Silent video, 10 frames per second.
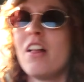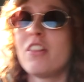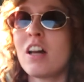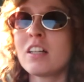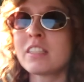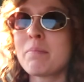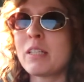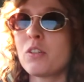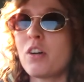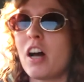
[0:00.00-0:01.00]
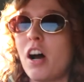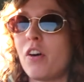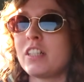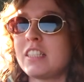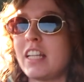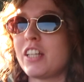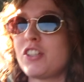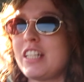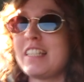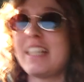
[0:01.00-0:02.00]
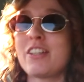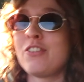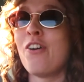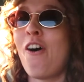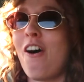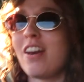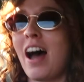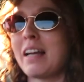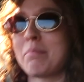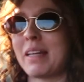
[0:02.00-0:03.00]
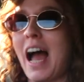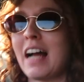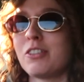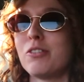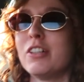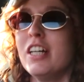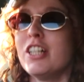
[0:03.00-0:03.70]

The last time I saw her, honestly, she did not like me at all.